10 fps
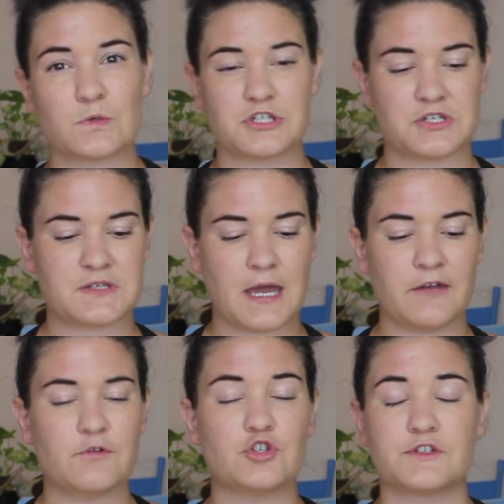which is kind
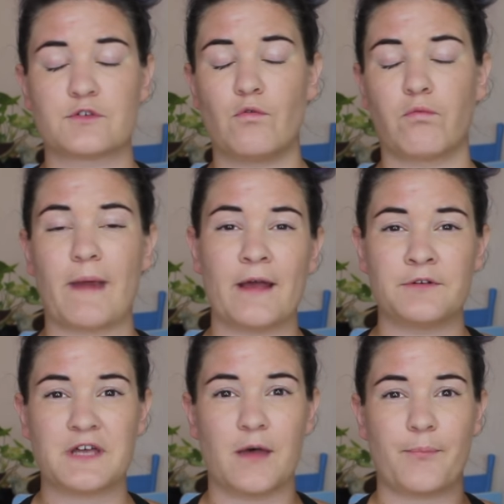of you just
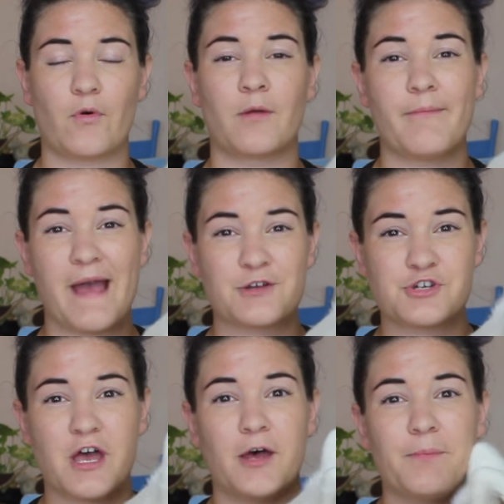round up or mash
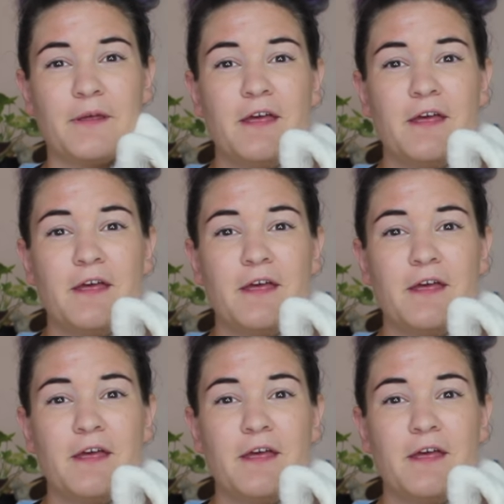up